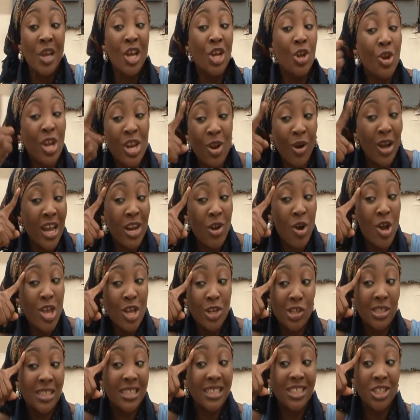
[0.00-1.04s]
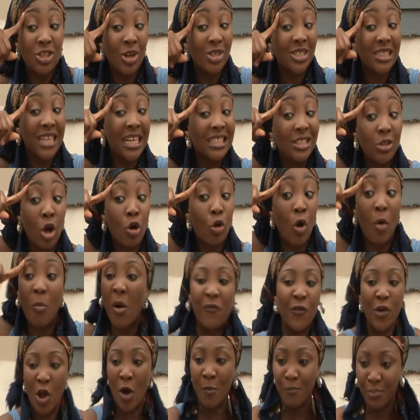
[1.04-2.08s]
You know, your in short sense don't come
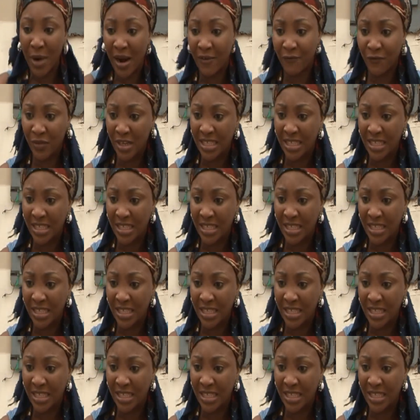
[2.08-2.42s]
up for your brain